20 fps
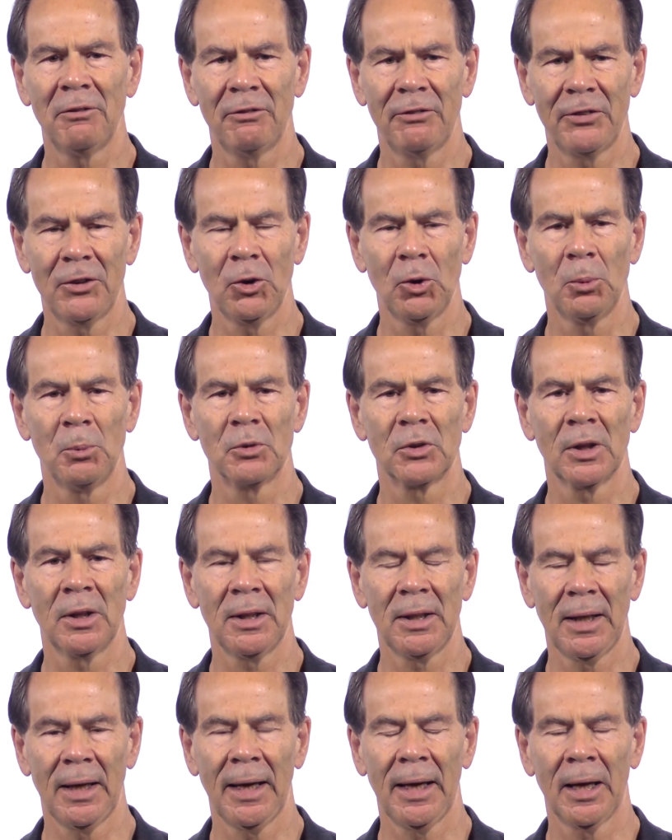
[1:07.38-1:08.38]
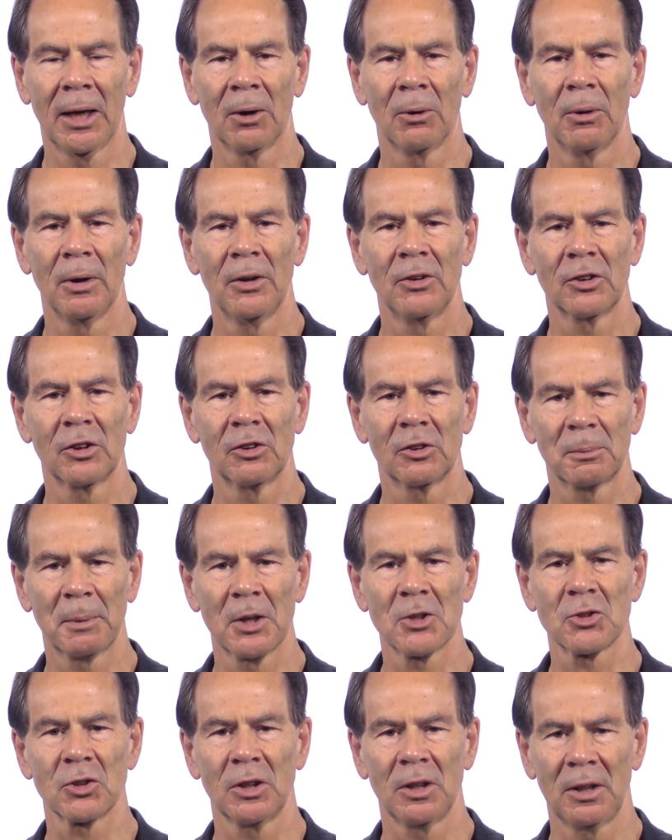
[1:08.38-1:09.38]
in fumes in the air, is
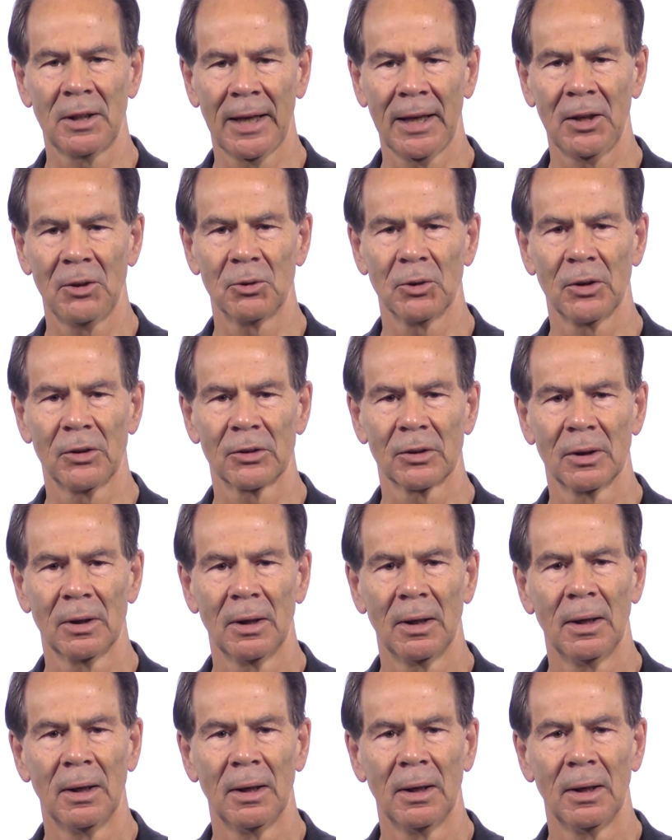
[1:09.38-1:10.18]
especially dangerous.